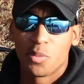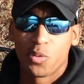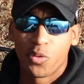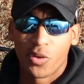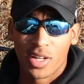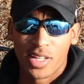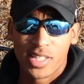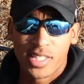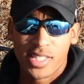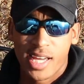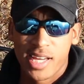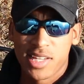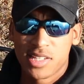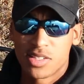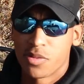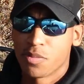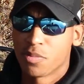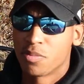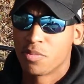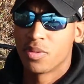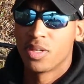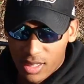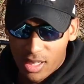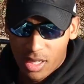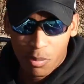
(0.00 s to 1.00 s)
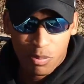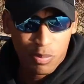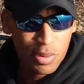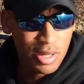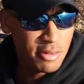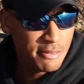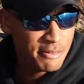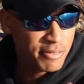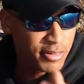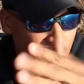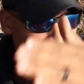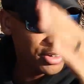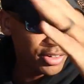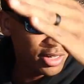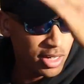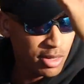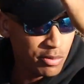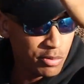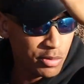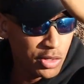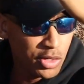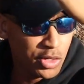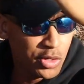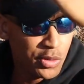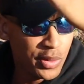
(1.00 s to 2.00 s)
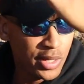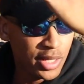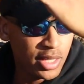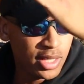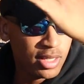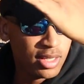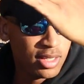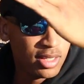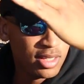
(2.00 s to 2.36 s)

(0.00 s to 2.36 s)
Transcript: You want to entice them. That bait fluttering up real quick